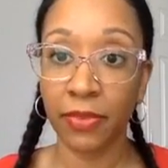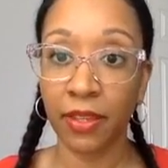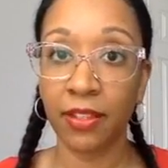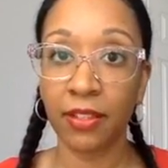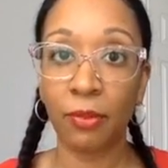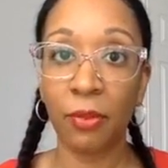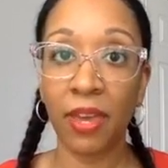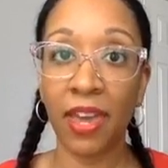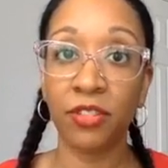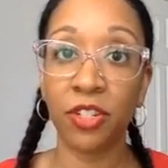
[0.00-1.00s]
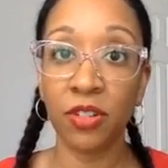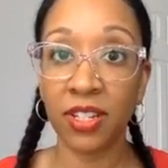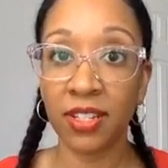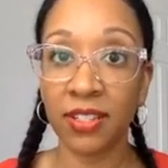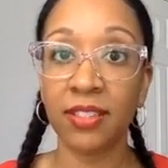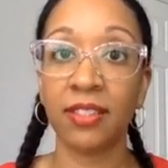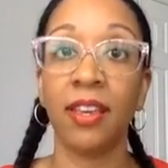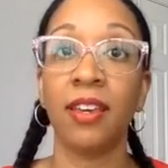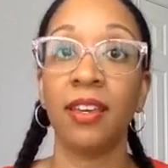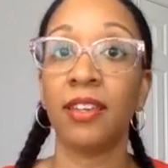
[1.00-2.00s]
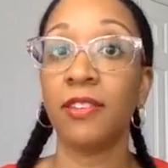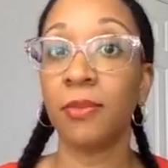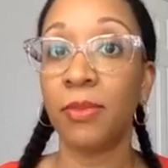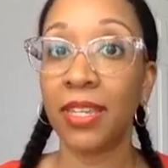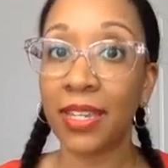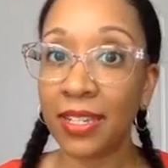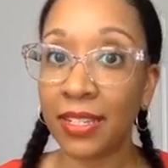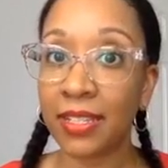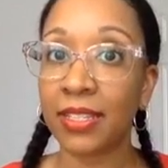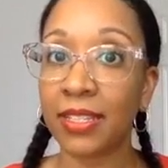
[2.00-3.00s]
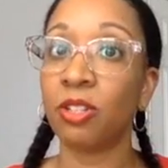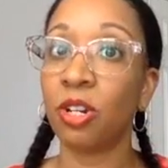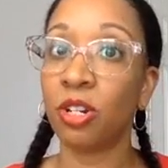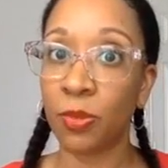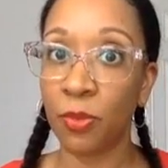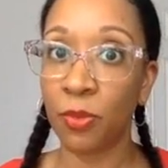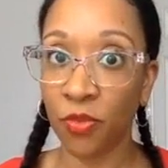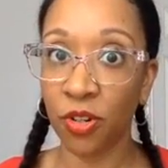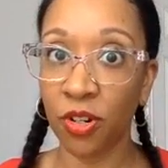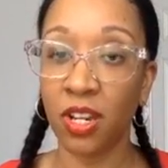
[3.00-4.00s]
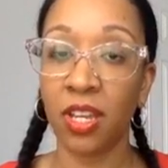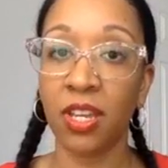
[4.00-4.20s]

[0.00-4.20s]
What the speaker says: This is where we have Judas gives him the kiss and turns him over